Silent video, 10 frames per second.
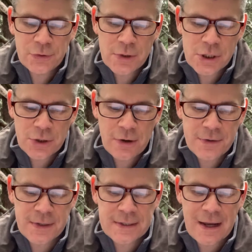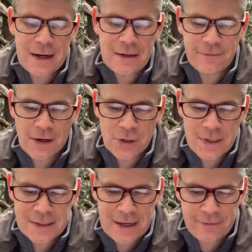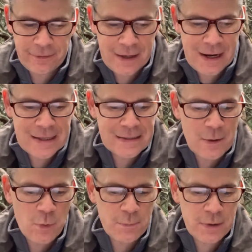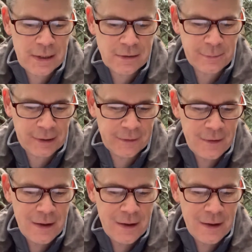to ensure our society functions safely and somewhat predictably.